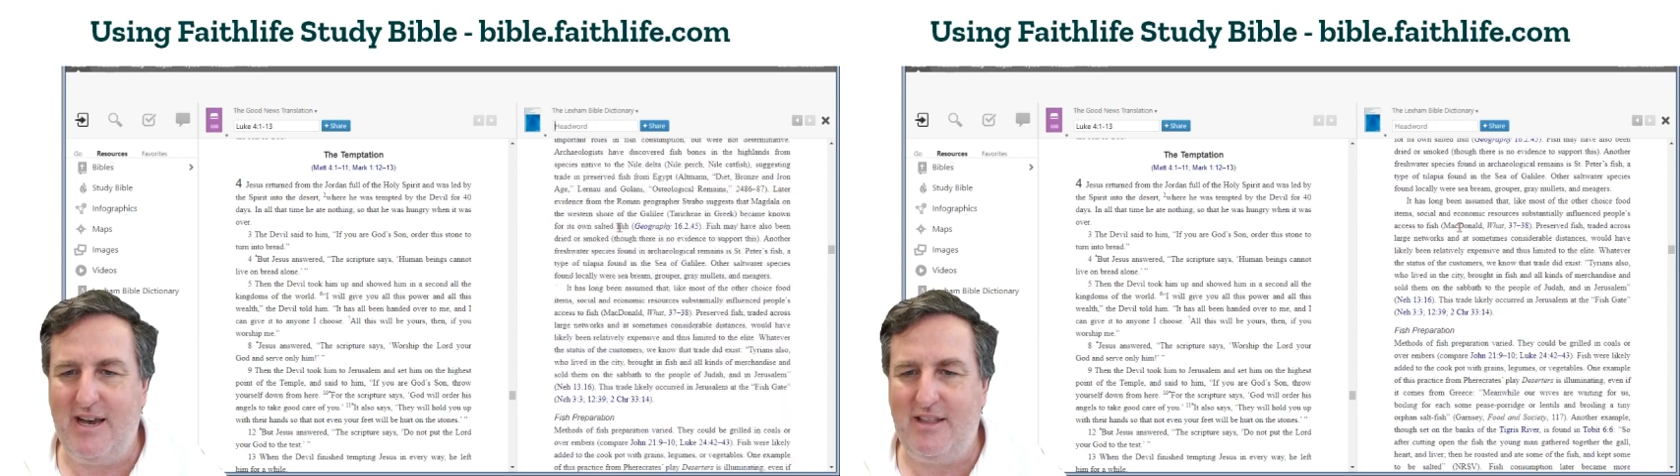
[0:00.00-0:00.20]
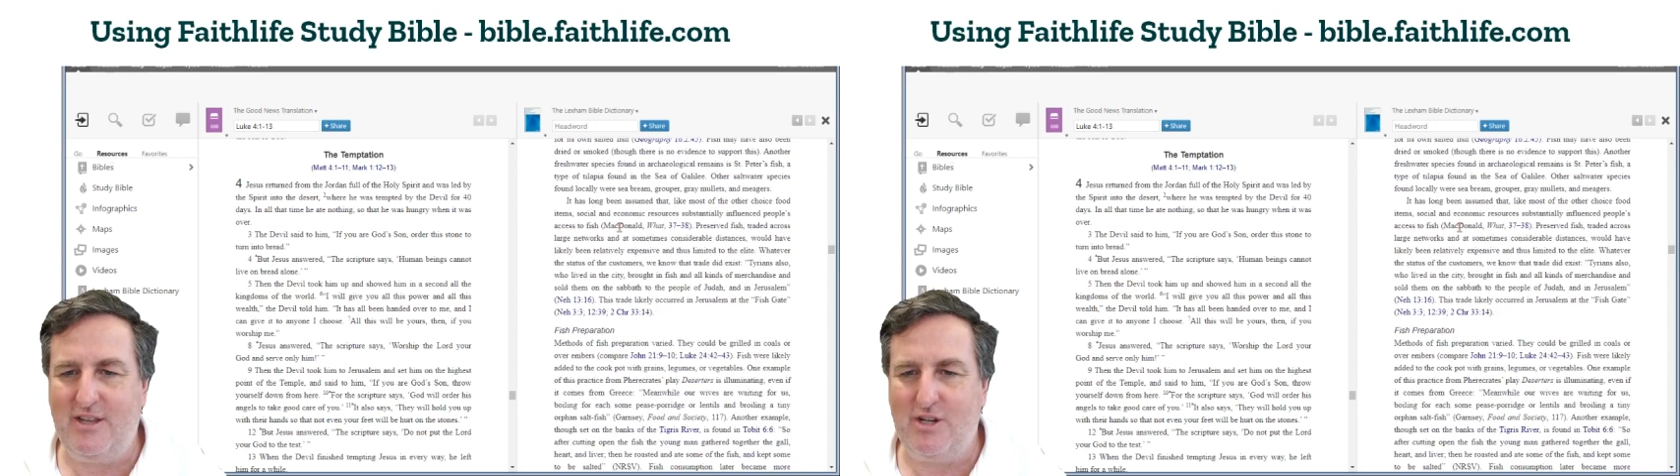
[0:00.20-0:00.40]

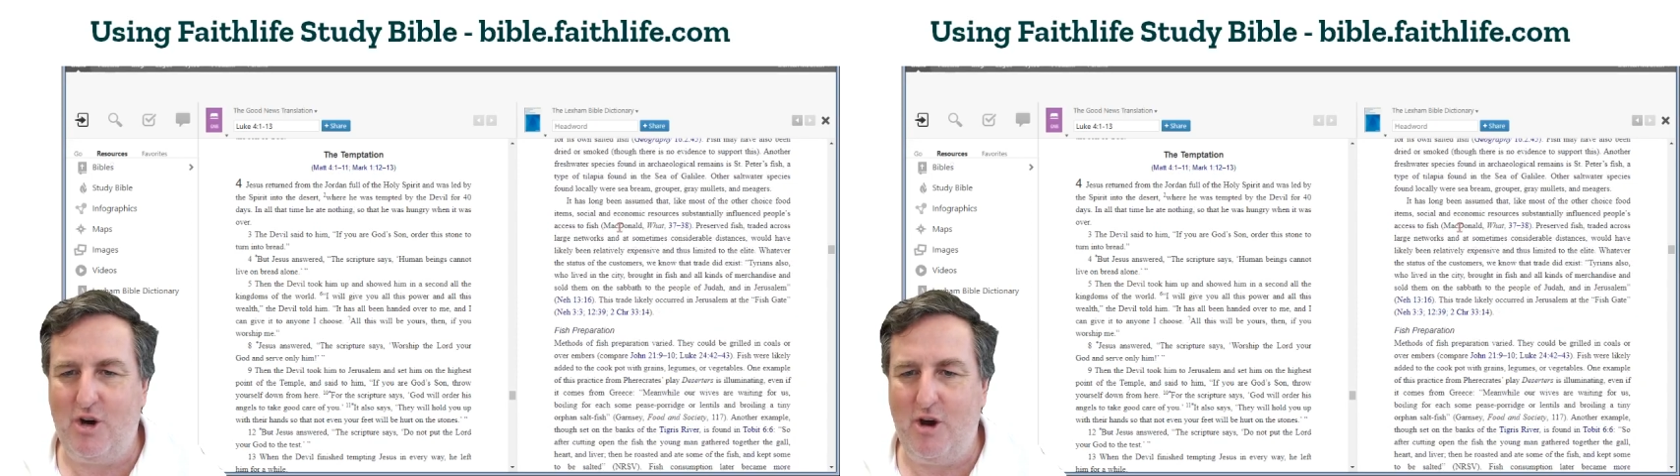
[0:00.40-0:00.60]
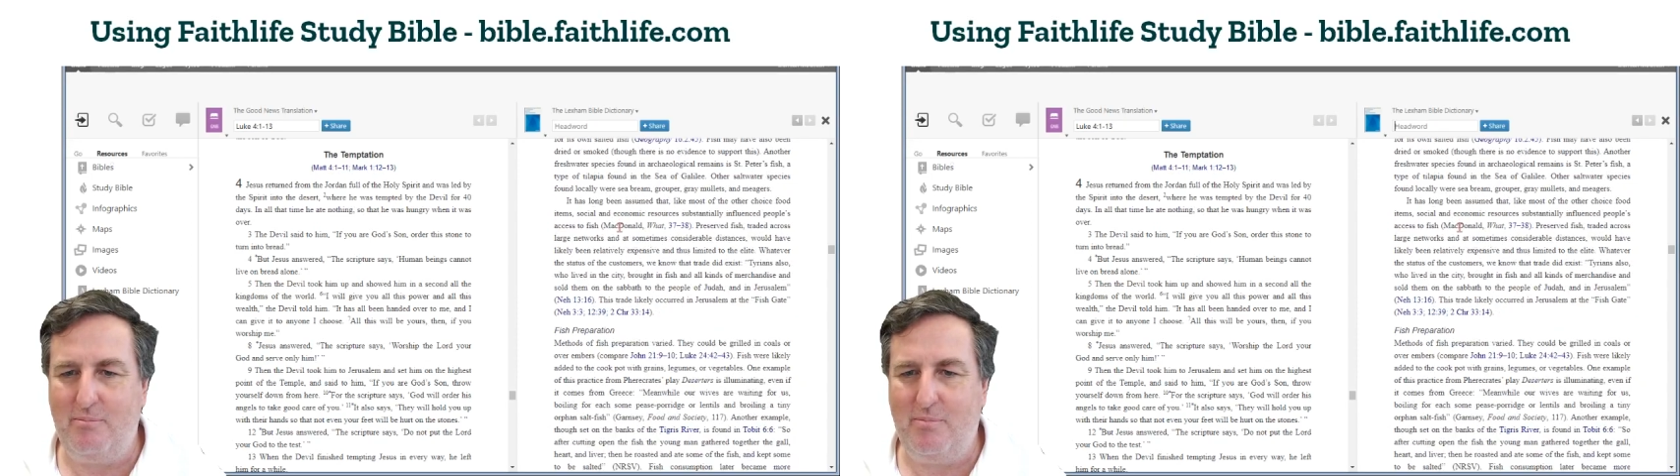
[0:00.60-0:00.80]
at the
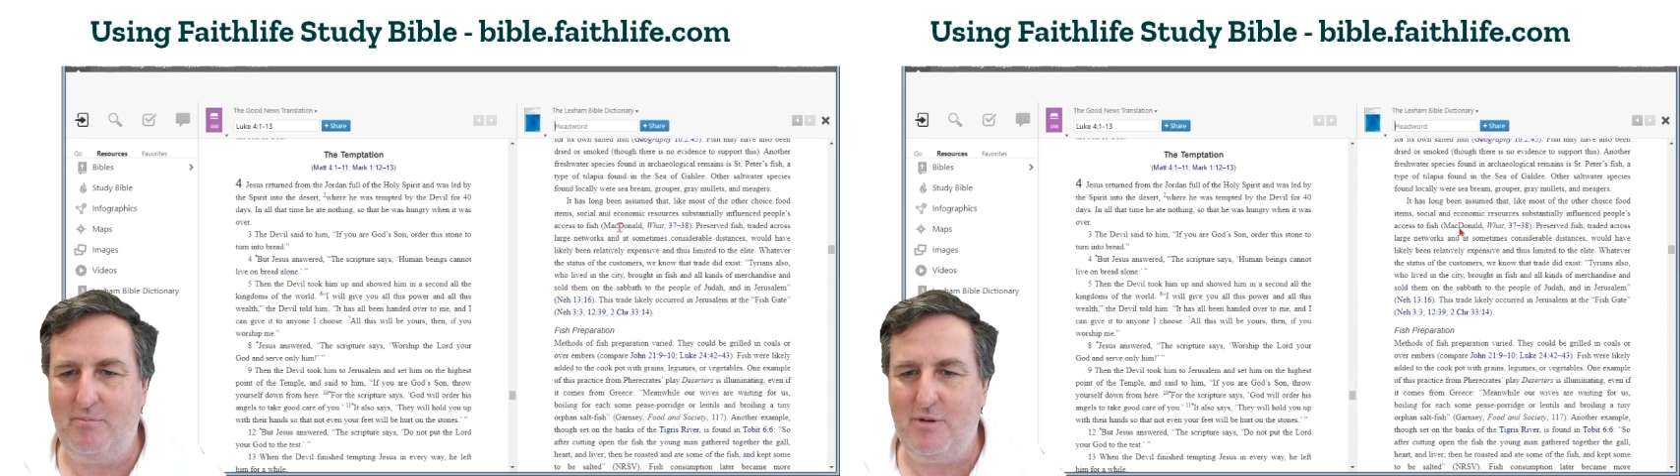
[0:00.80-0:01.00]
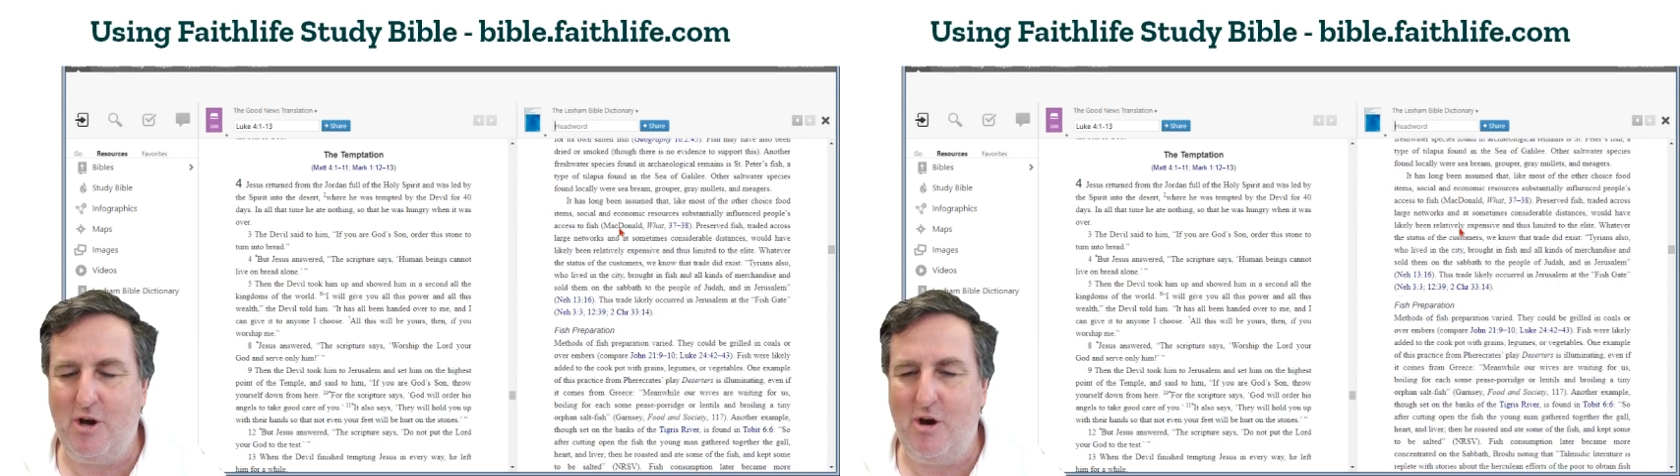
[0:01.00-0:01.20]

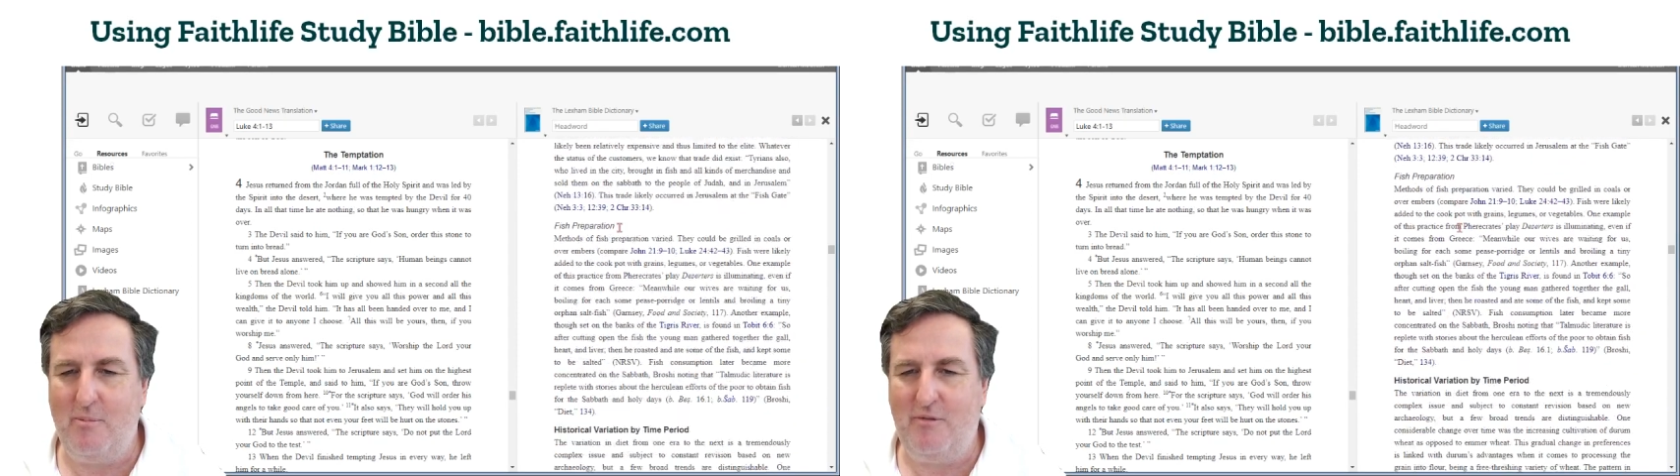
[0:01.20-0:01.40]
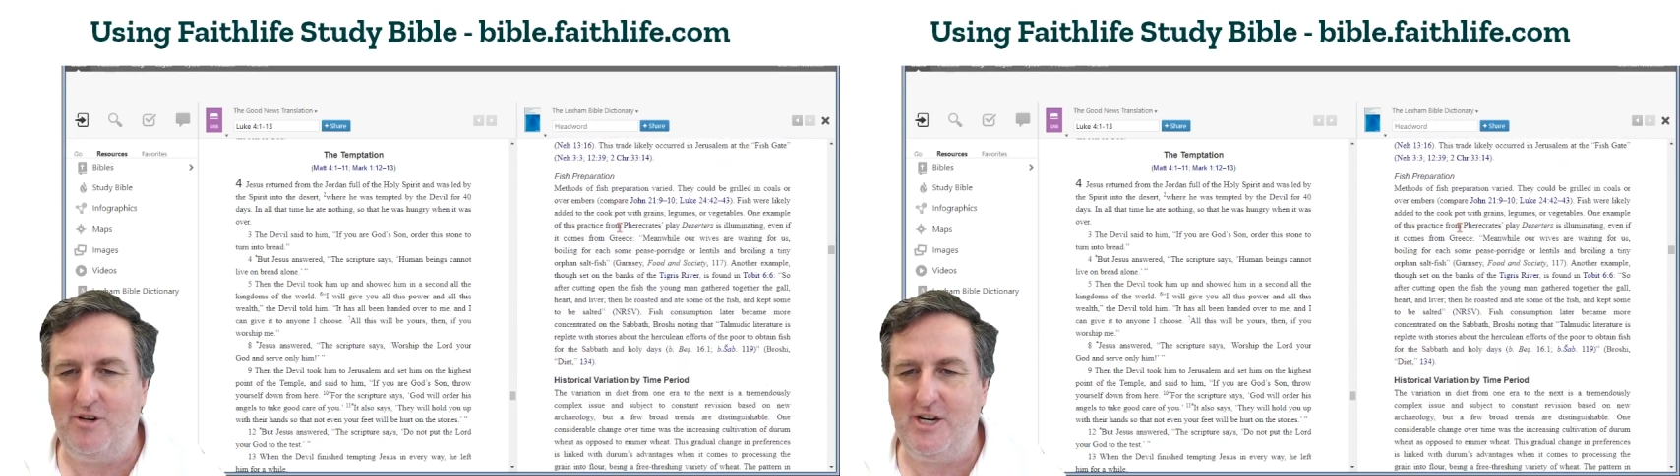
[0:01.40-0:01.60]
time
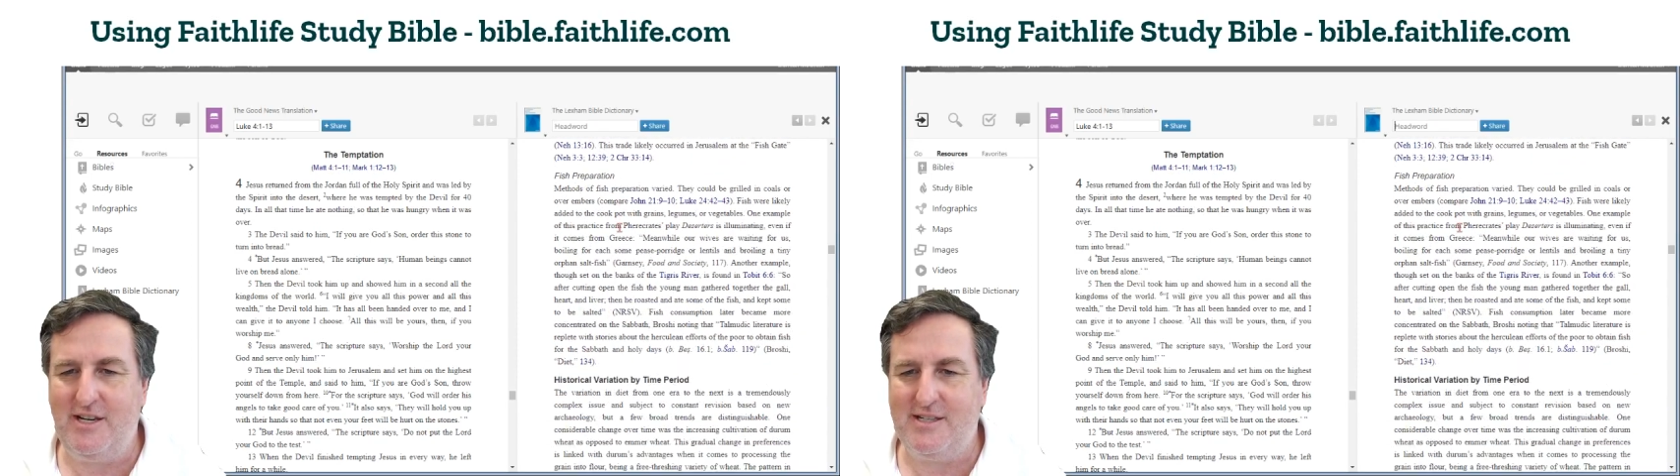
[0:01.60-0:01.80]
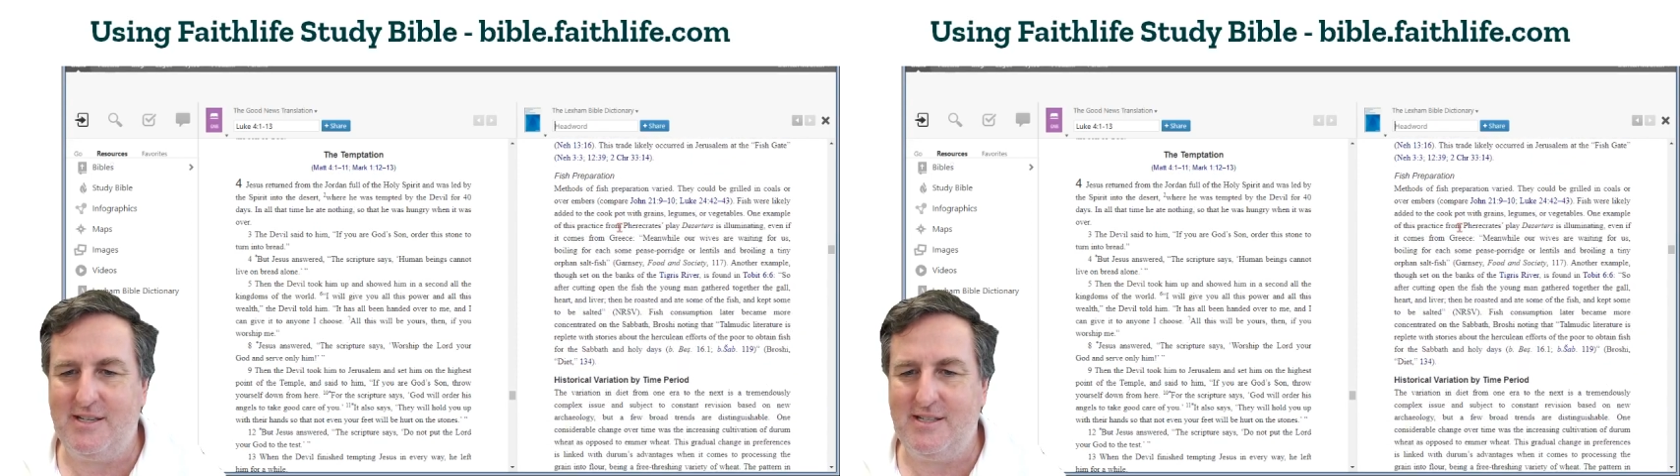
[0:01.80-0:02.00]
of
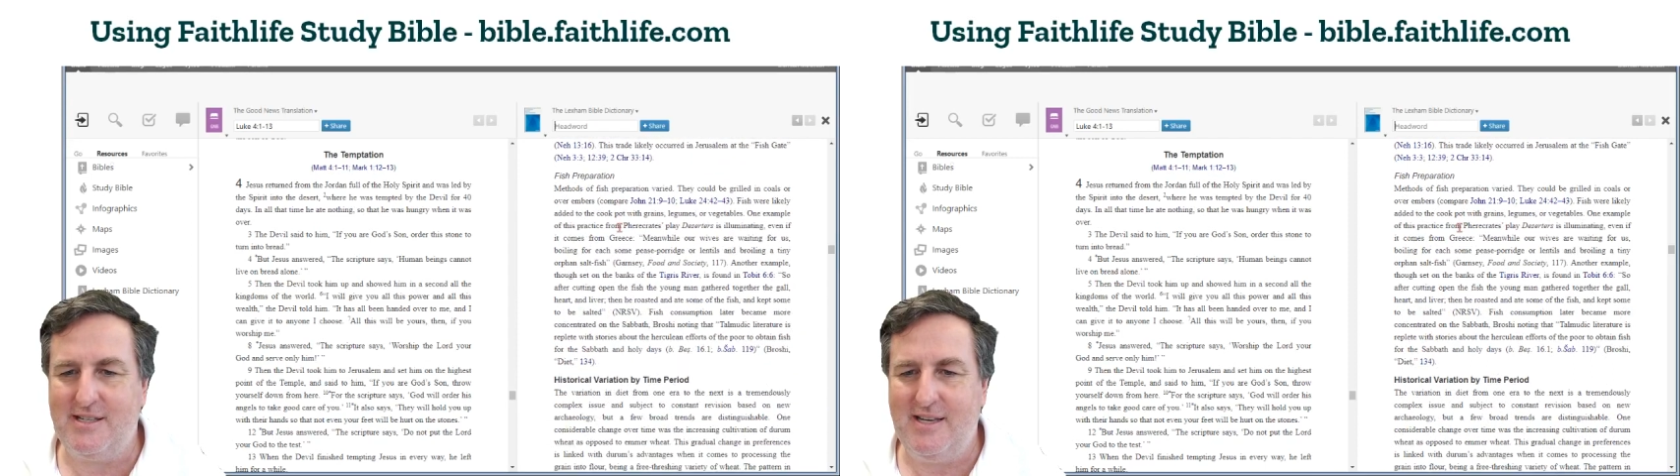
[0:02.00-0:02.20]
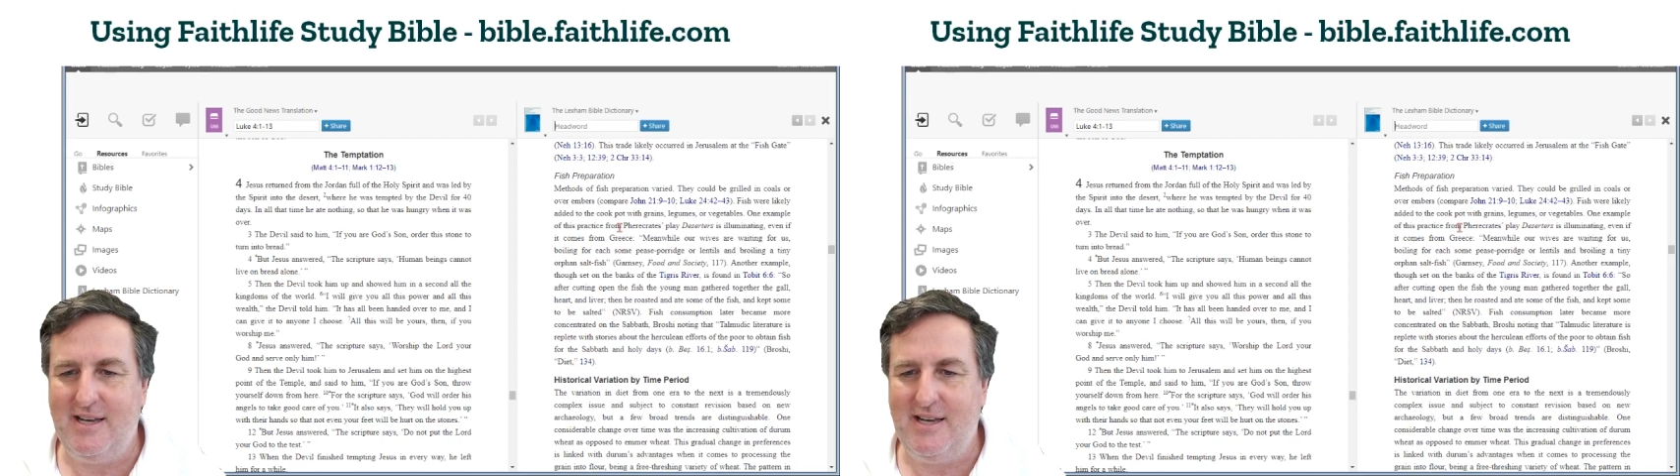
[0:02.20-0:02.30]
Jesus.